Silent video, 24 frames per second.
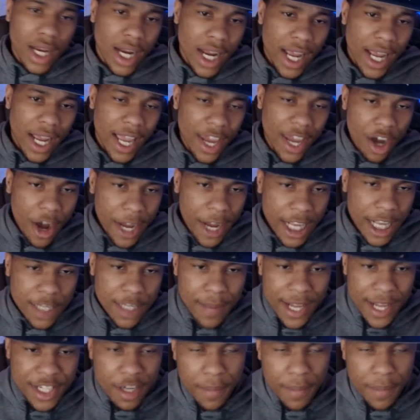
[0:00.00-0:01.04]
In our next
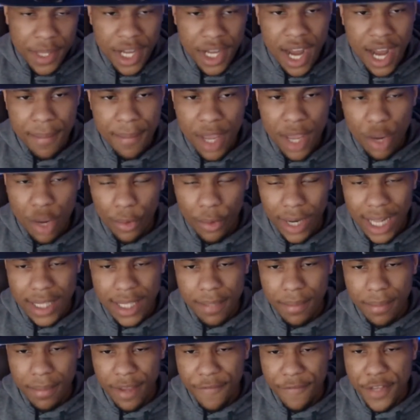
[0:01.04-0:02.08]
matchup of the night, man, we got the
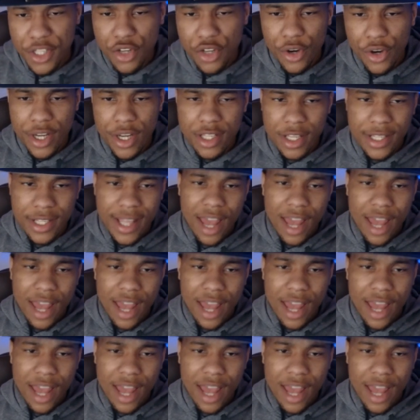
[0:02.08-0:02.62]
Memphis Grizzlies